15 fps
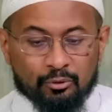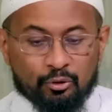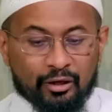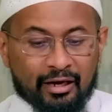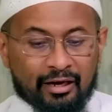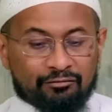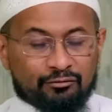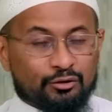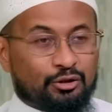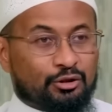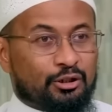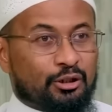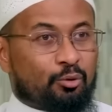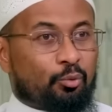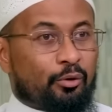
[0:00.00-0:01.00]
You have to
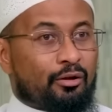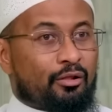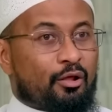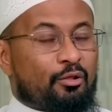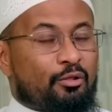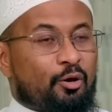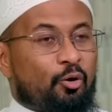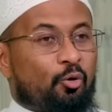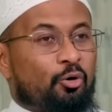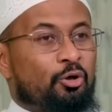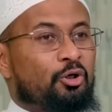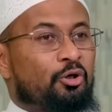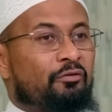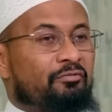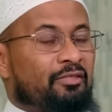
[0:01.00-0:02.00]
stick with the
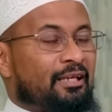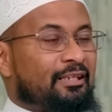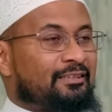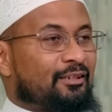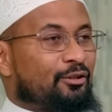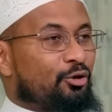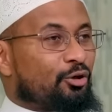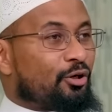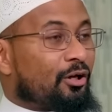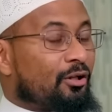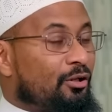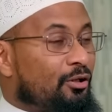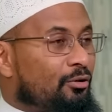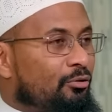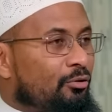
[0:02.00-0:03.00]
order of things, the
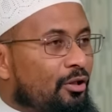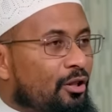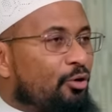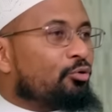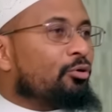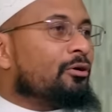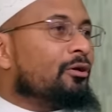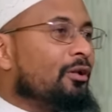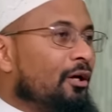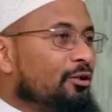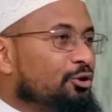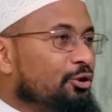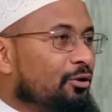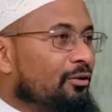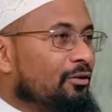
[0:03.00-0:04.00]

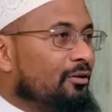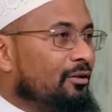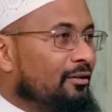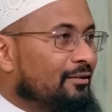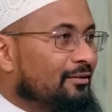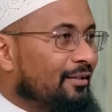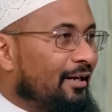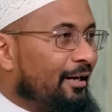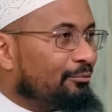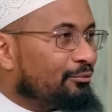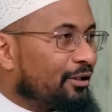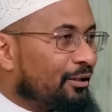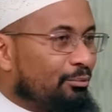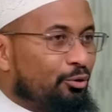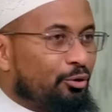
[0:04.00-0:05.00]
chronological
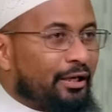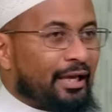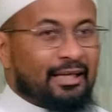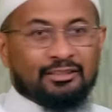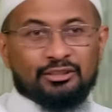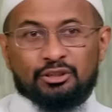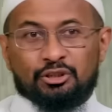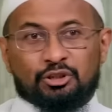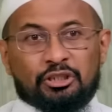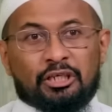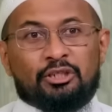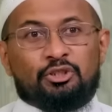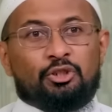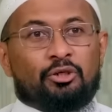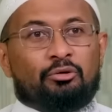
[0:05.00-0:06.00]
timetable. You can't just
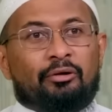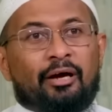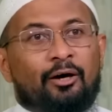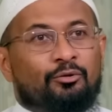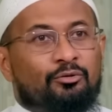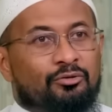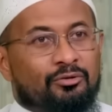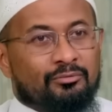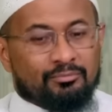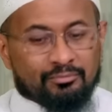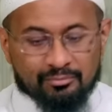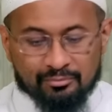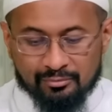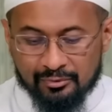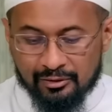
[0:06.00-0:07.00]
change it around,
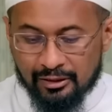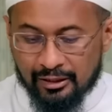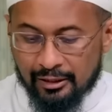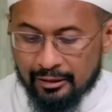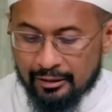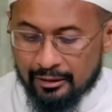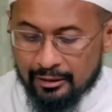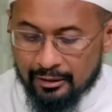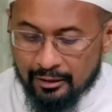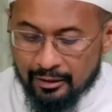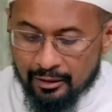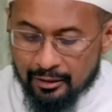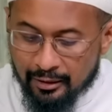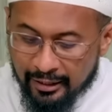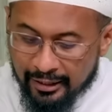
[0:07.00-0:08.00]
yeah?
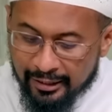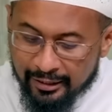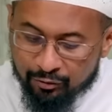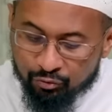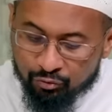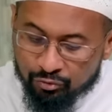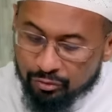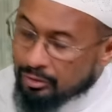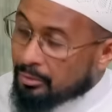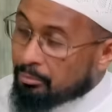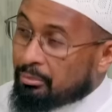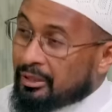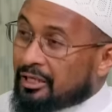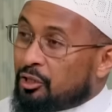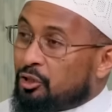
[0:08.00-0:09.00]
And
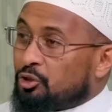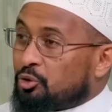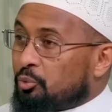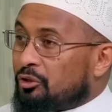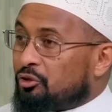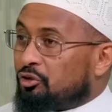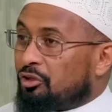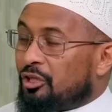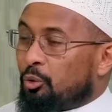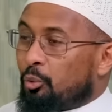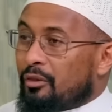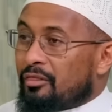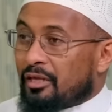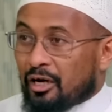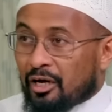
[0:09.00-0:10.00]
because we're dealing
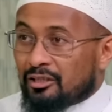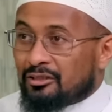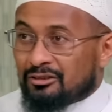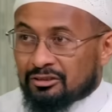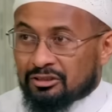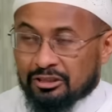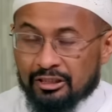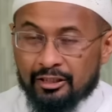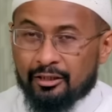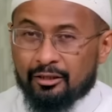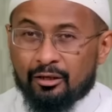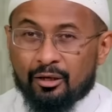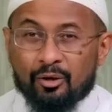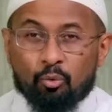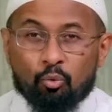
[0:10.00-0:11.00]
with the
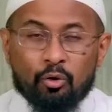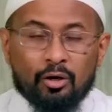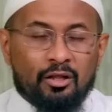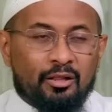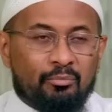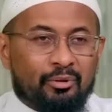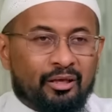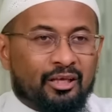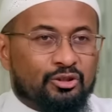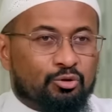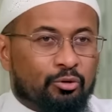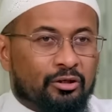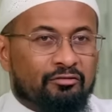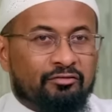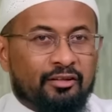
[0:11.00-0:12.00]
unseen, one of the
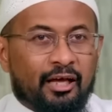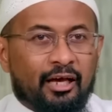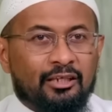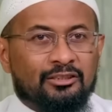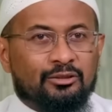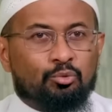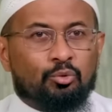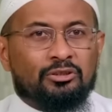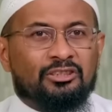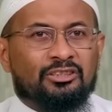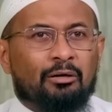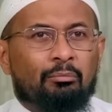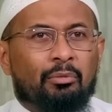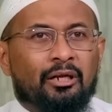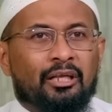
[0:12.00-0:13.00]
biggest red flags is when
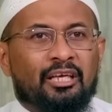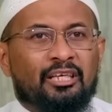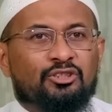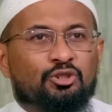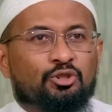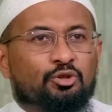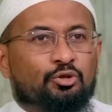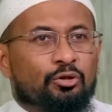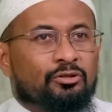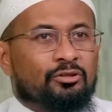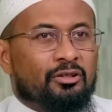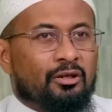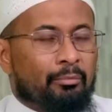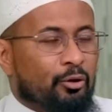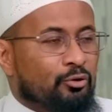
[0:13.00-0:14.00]
somebody is
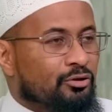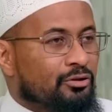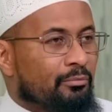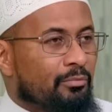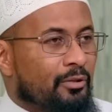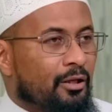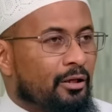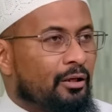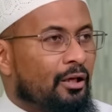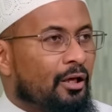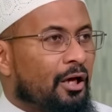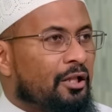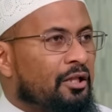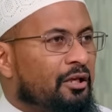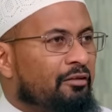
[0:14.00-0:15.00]
certain about something
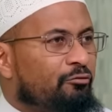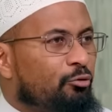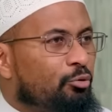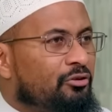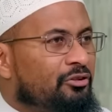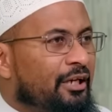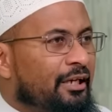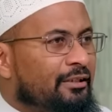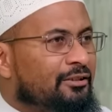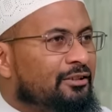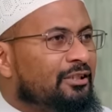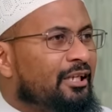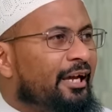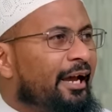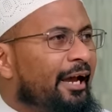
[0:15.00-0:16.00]
and they give you
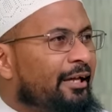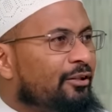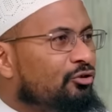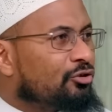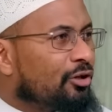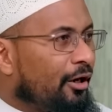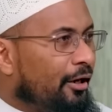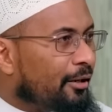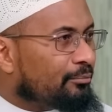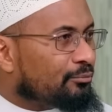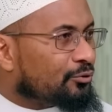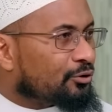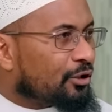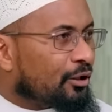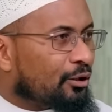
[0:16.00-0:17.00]
dates and
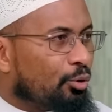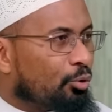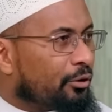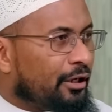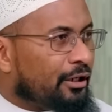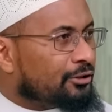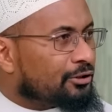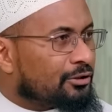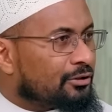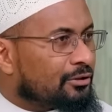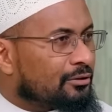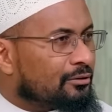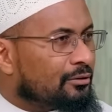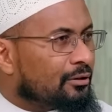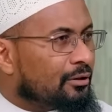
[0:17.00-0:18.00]
times and
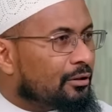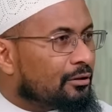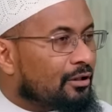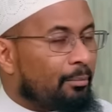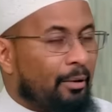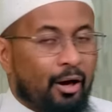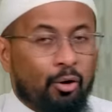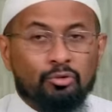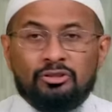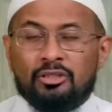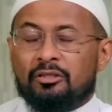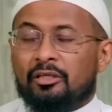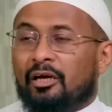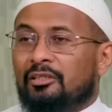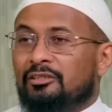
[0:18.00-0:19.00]
locations. But how is
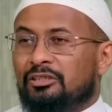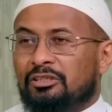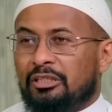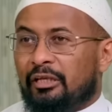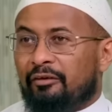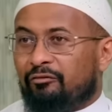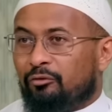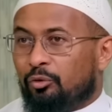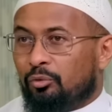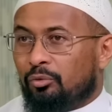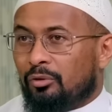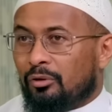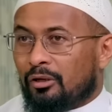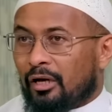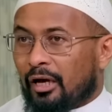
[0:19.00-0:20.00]
it the unseen if
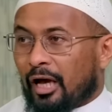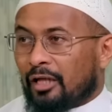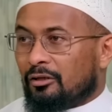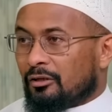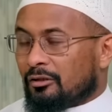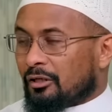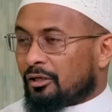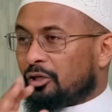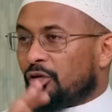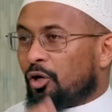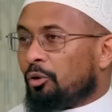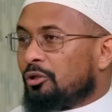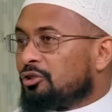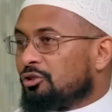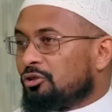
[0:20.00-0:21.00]
you, hadrat, like you
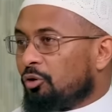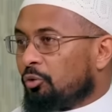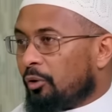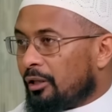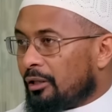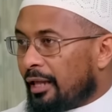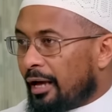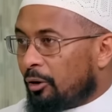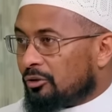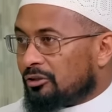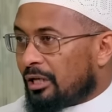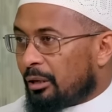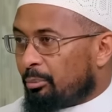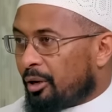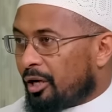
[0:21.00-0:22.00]
know it so well? How
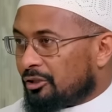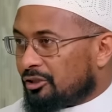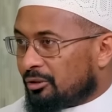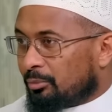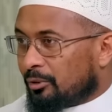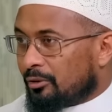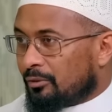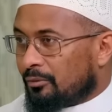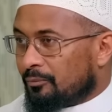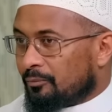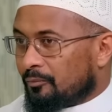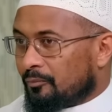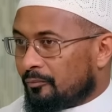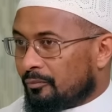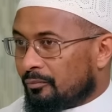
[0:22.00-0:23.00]
is that possible?
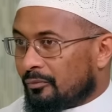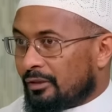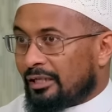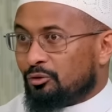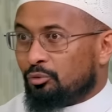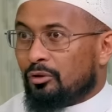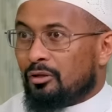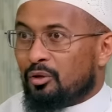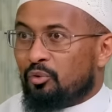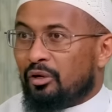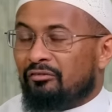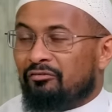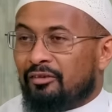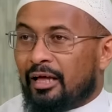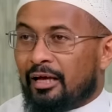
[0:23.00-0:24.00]
That's one of the
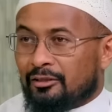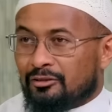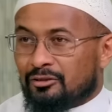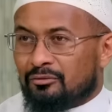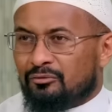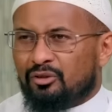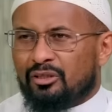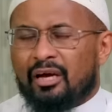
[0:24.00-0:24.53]
red flags.